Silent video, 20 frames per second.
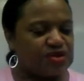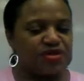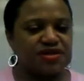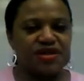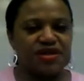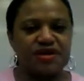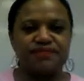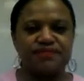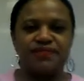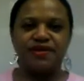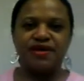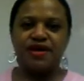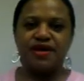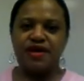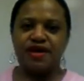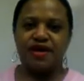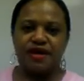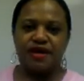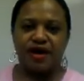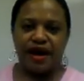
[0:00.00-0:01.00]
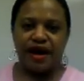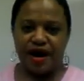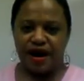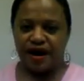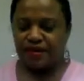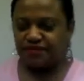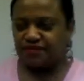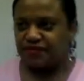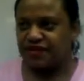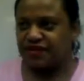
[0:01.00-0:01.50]
clothing.
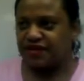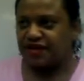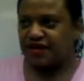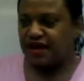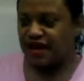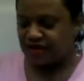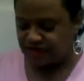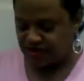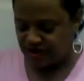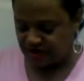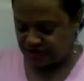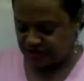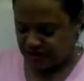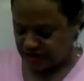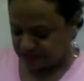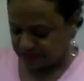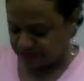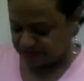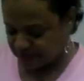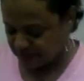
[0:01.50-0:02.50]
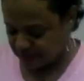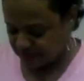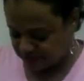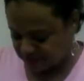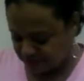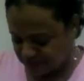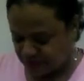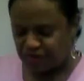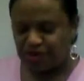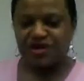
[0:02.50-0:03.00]
Have you ever
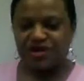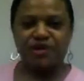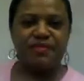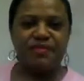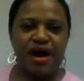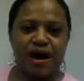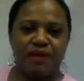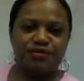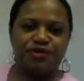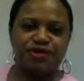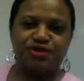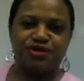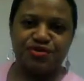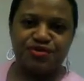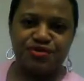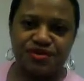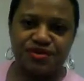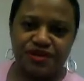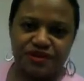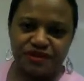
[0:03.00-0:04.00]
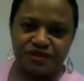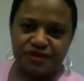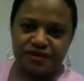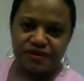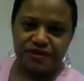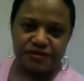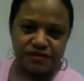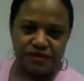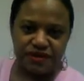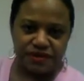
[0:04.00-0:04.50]
put on your mom's shoes and your
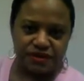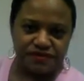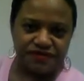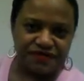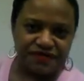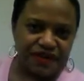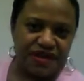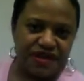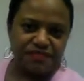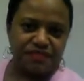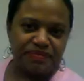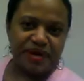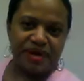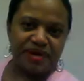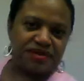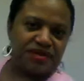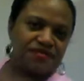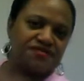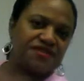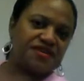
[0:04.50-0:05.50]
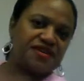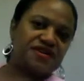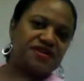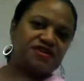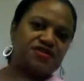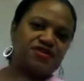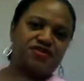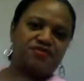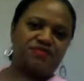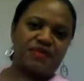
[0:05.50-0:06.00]
little feet barely fit
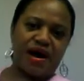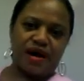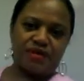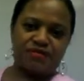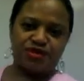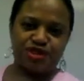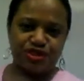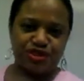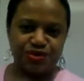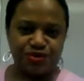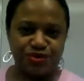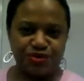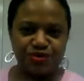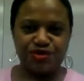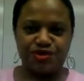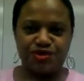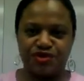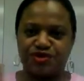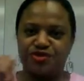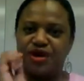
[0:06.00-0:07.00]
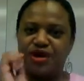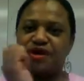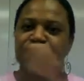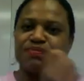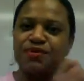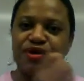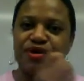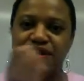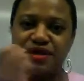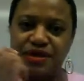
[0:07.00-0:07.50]
into the mom's shoes, or tried
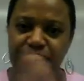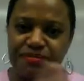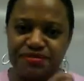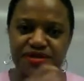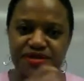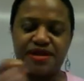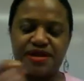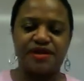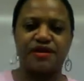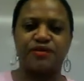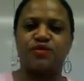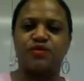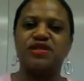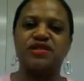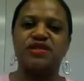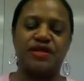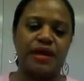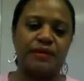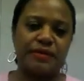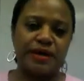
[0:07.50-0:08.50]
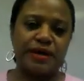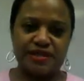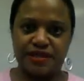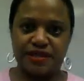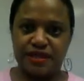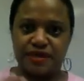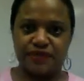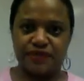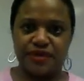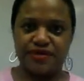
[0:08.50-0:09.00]
to put on lipstick? One time I
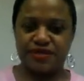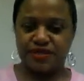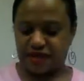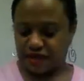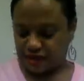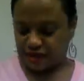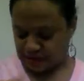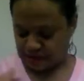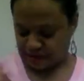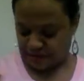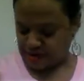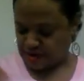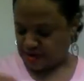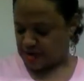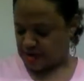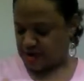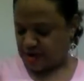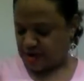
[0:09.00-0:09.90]
did that when I was little, and